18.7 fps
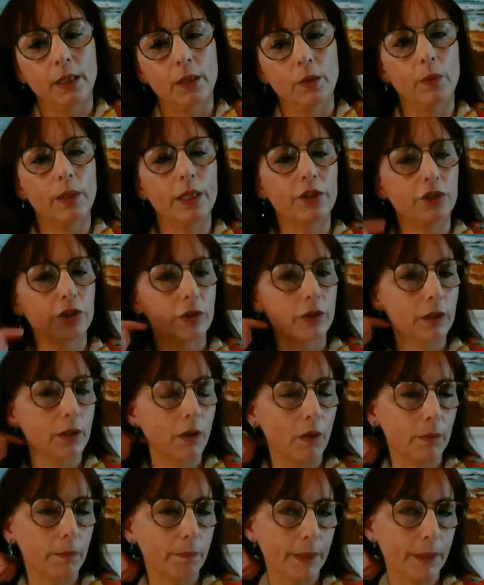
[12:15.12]
We should
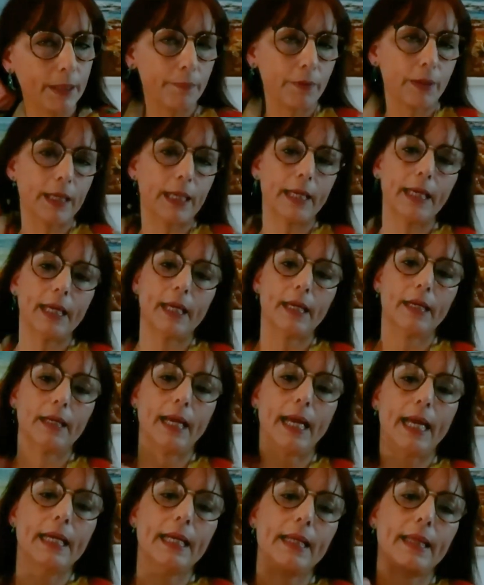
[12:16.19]
not be bringing in
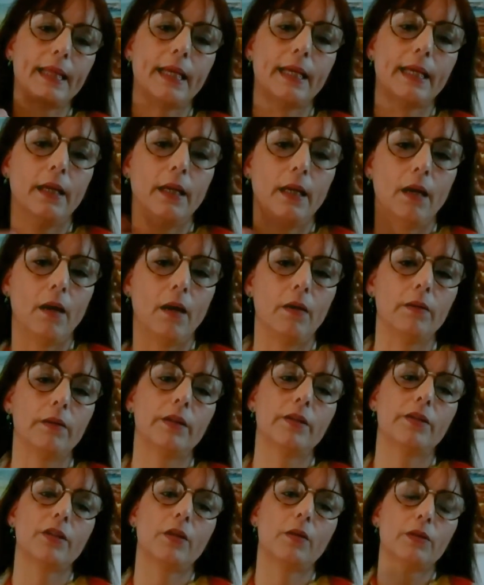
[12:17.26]
anything on
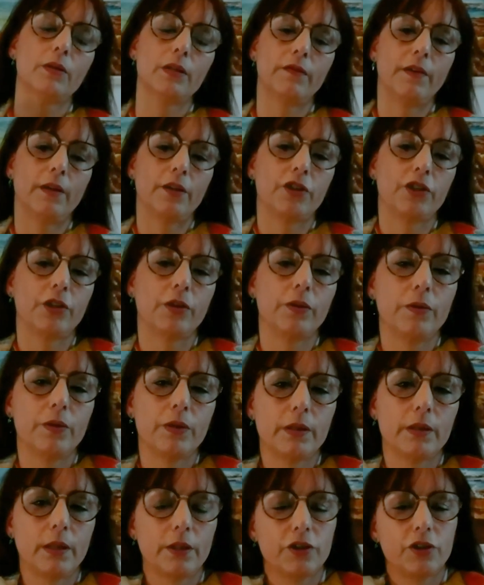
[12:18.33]
the soles of our
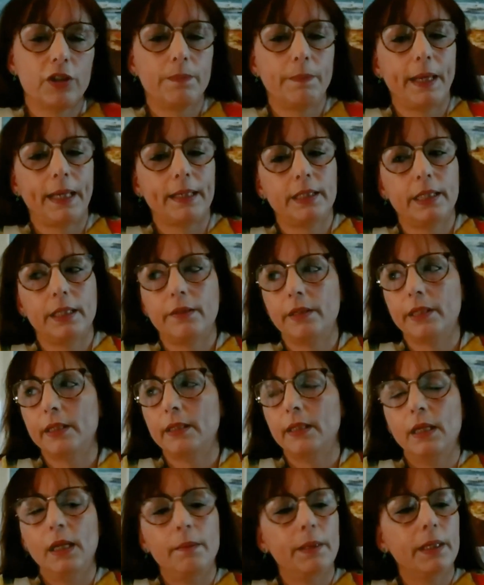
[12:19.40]
shoes, such as bacteria.
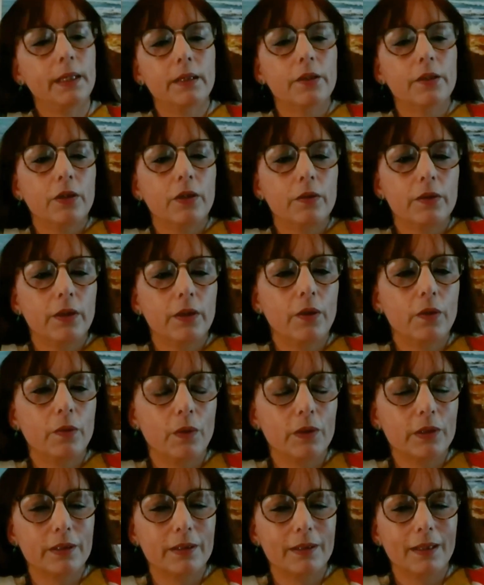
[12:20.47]
I mean, you don't know
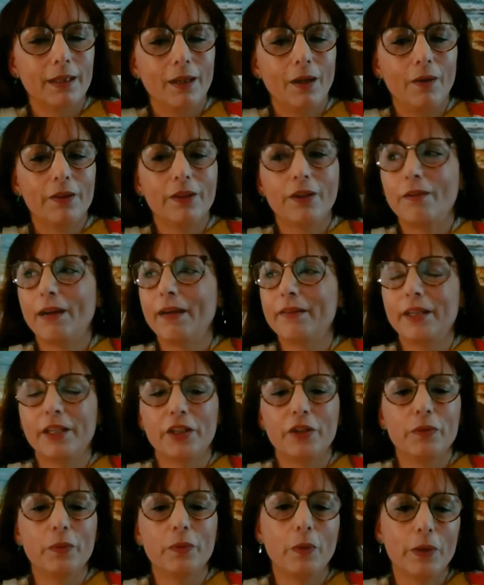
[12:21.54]
what's on the ground that you're
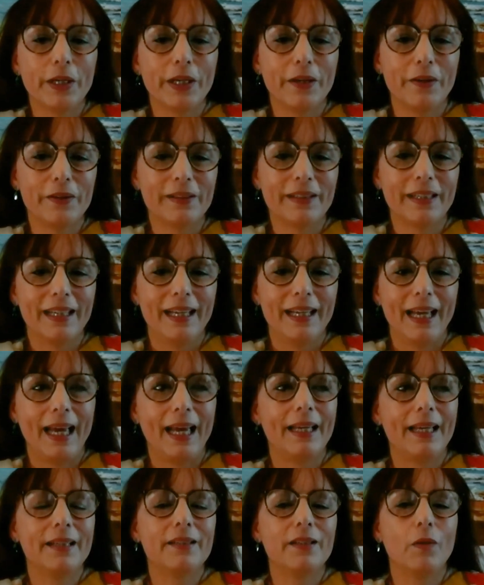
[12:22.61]
walking on.
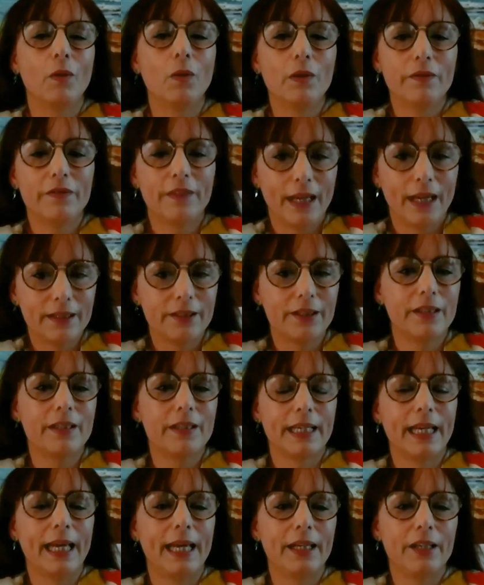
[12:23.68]
And all of that
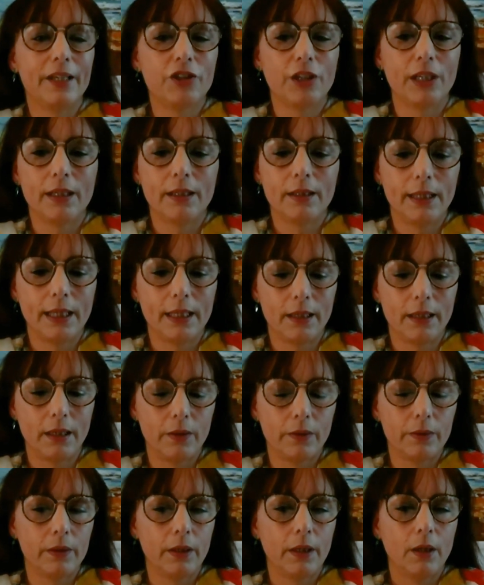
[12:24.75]
dirty energy, let
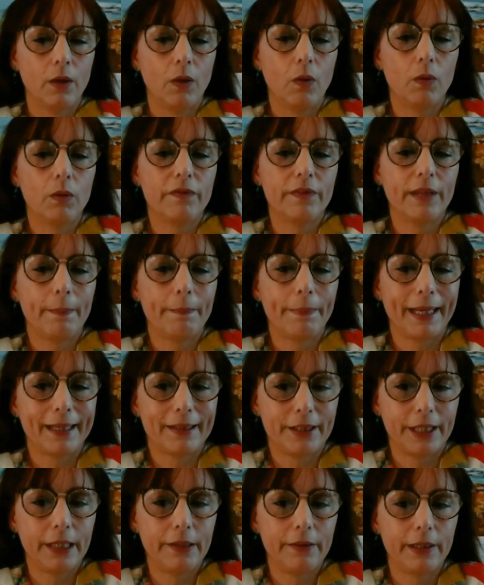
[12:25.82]
alone all of that
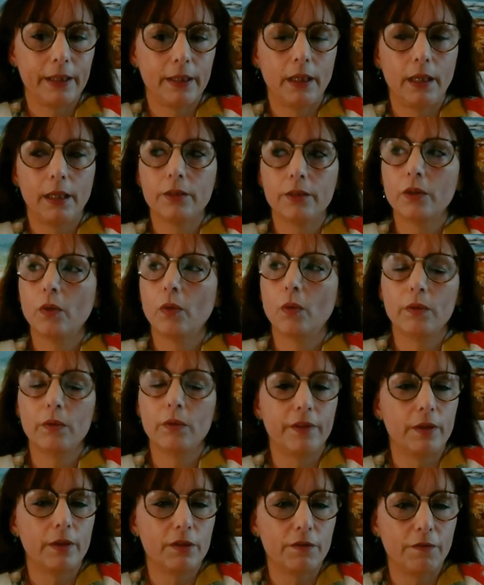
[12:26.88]
bacteria and all of
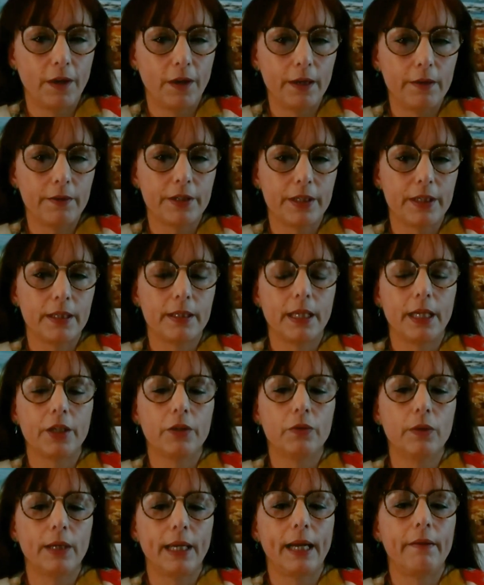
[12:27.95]
those viruses that
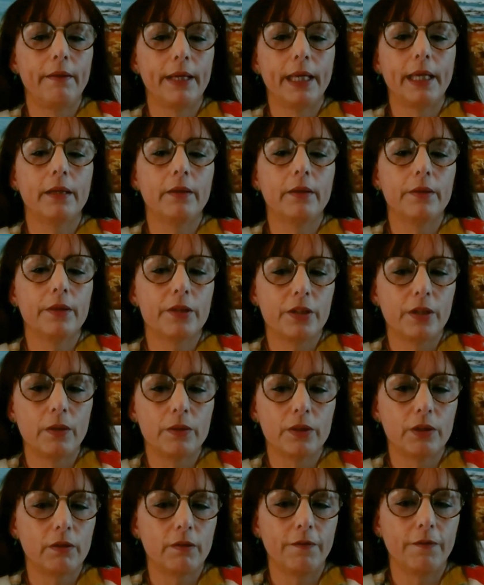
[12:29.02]
you're carrying in on the
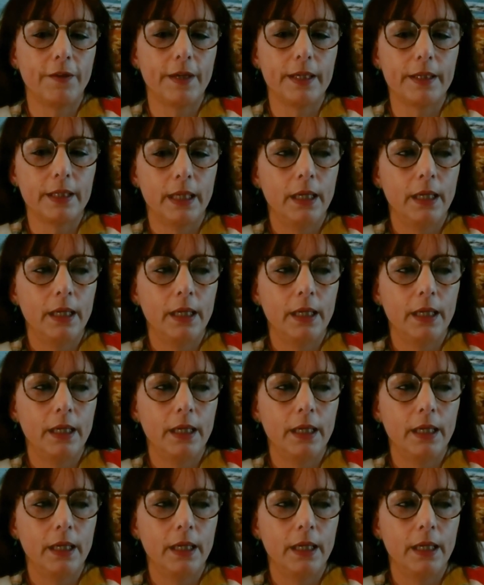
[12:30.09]
soles of your feet